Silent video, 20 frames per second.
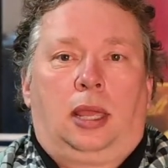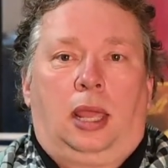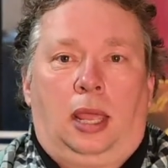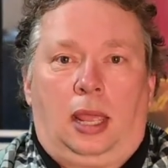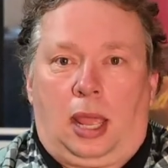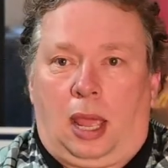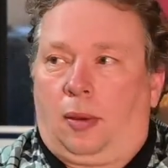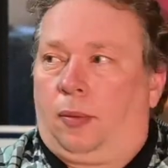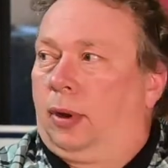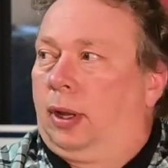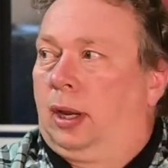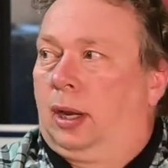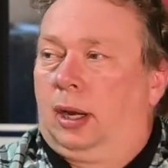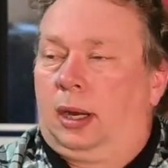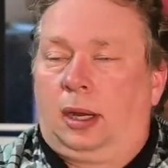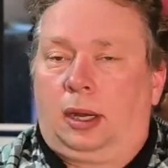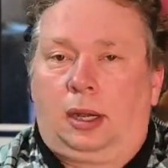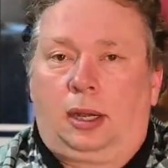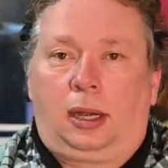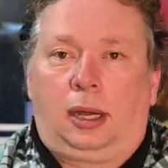Yeah, we're
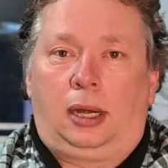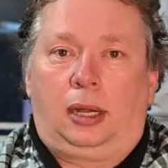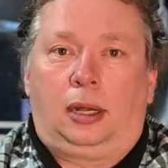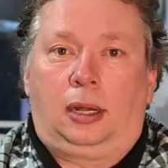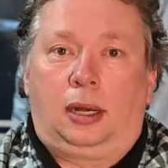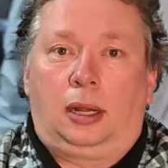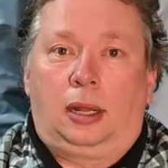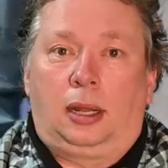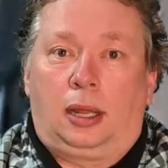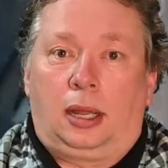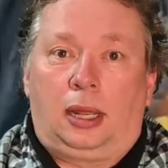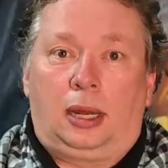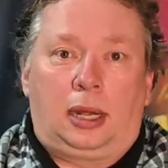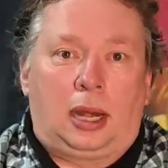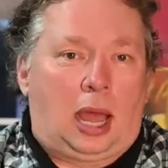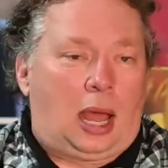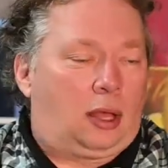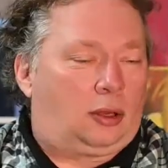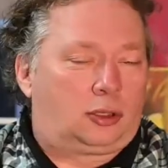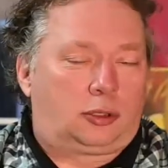here in
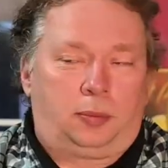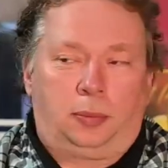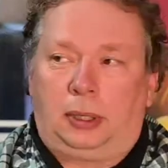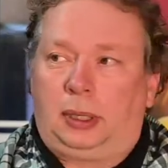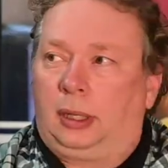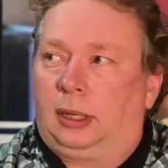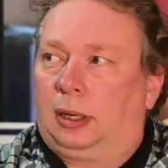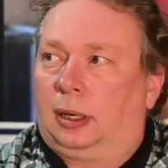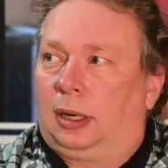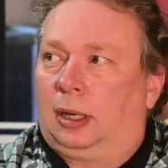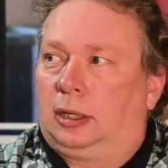Aalsmeer.